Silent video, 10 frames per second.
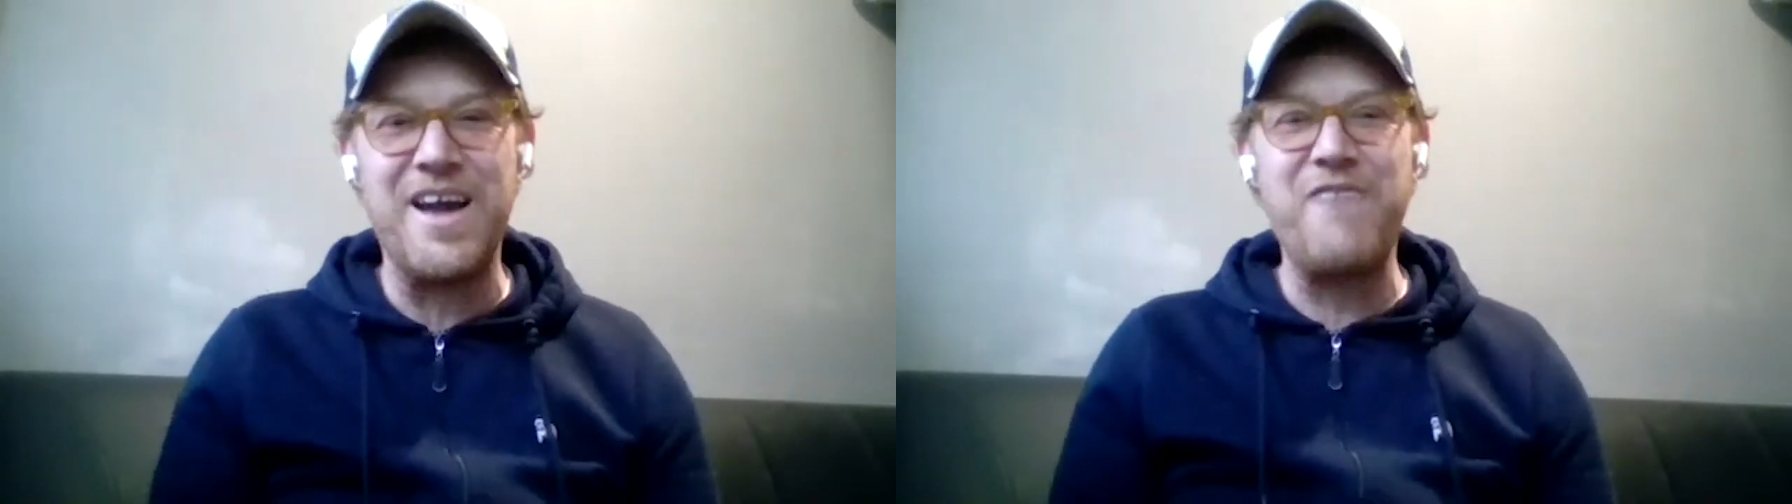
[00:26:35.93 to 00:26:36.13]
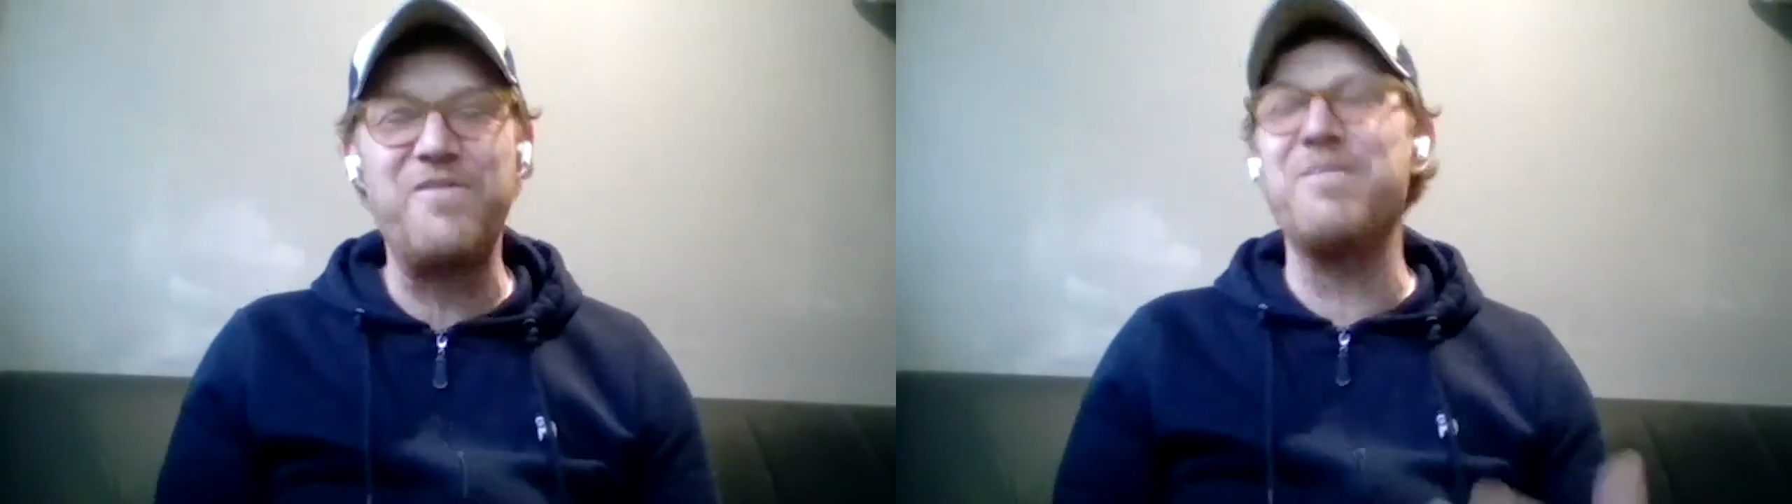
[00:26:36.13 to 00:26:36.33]

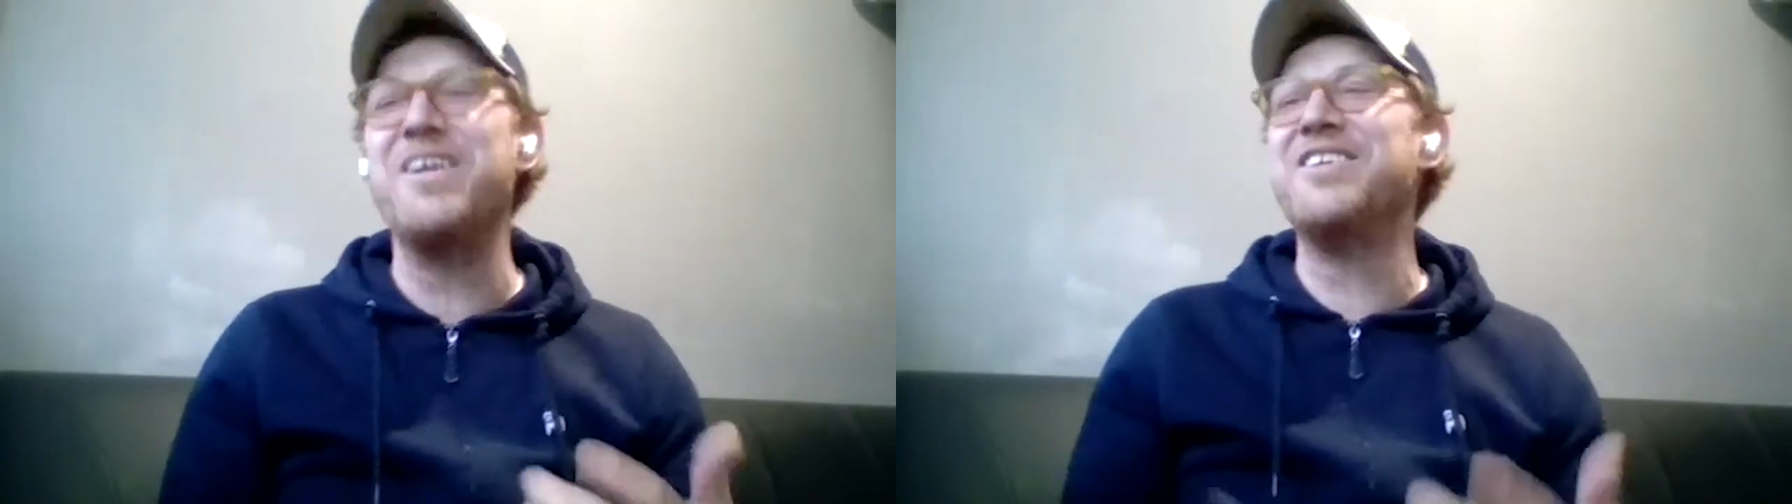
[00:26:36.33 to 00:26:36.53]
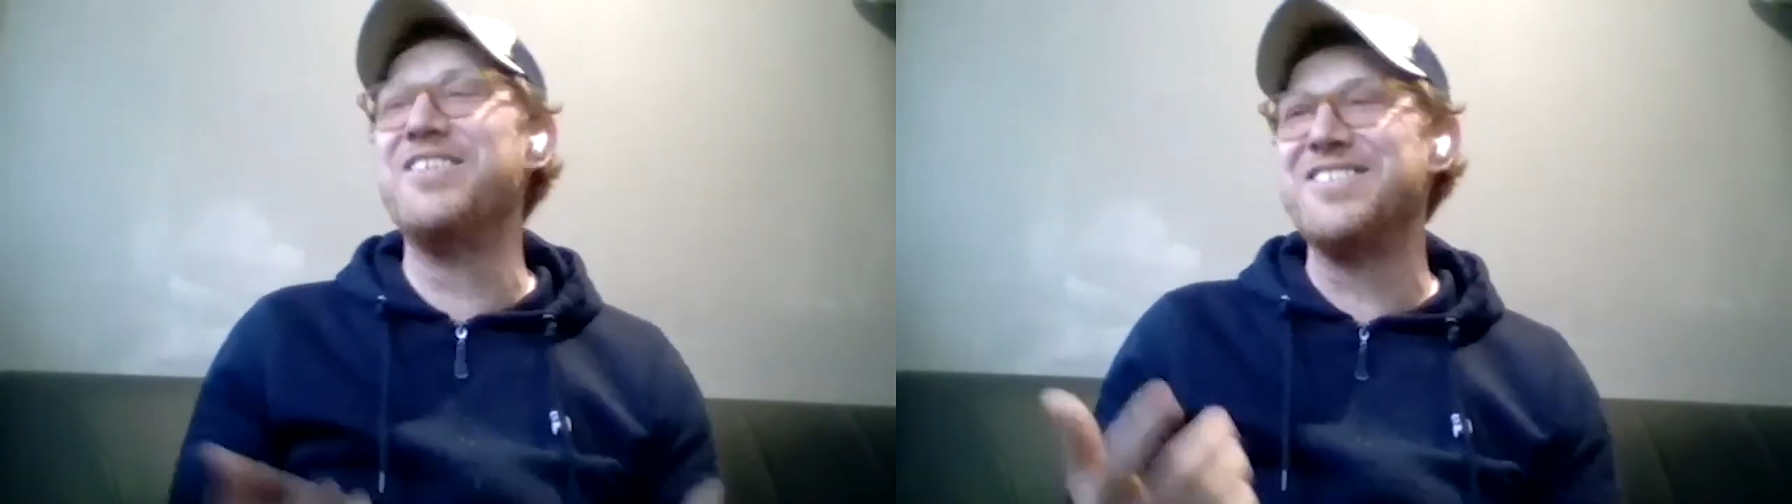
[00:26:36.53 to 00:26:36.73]
knife?" And I'm
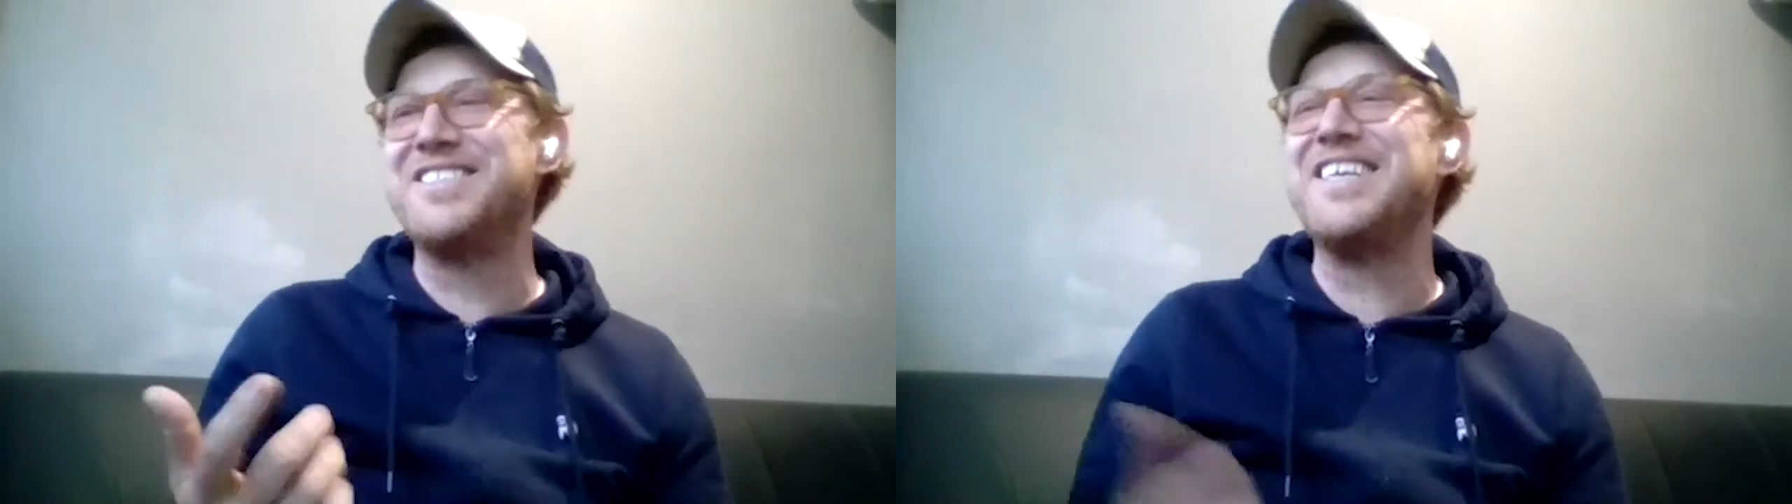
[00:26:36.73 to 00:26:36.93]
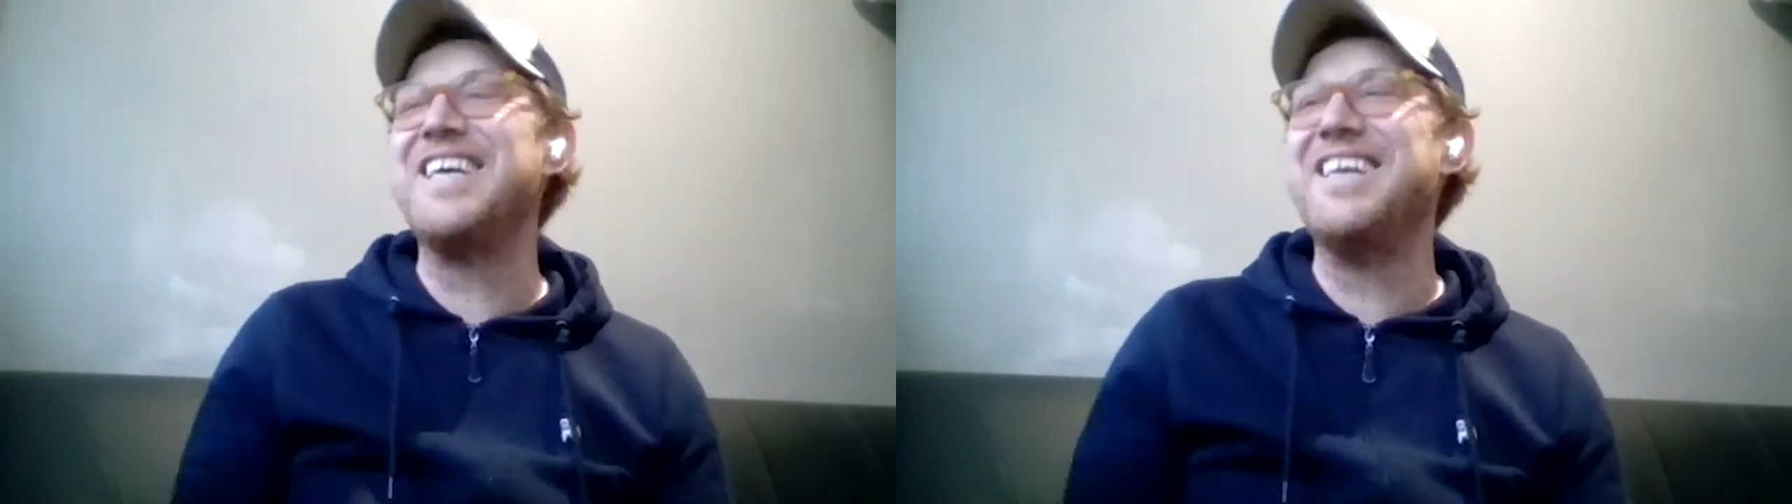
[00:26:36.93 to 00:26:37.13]
like, "You'll
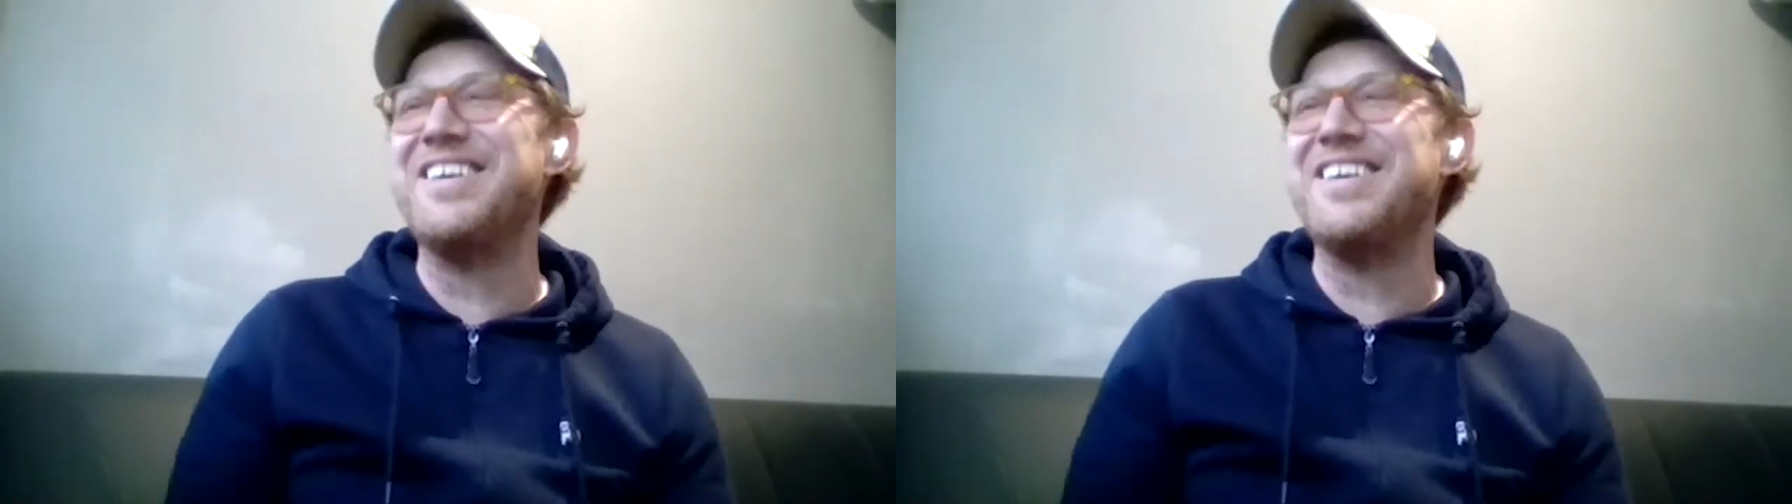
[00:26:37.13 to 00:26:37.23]
see."